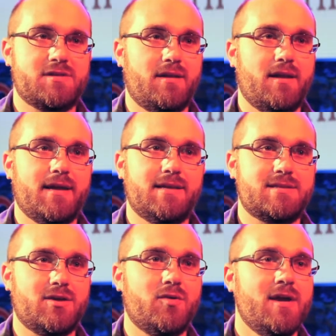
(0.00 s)
Sunday.
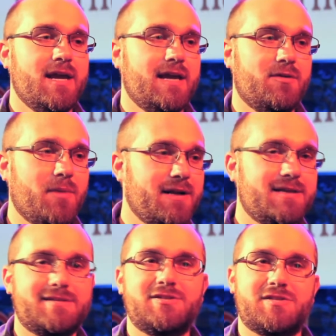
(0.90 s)
And so the money
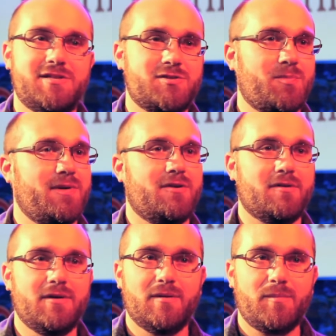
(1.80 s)
doesn't just disappear.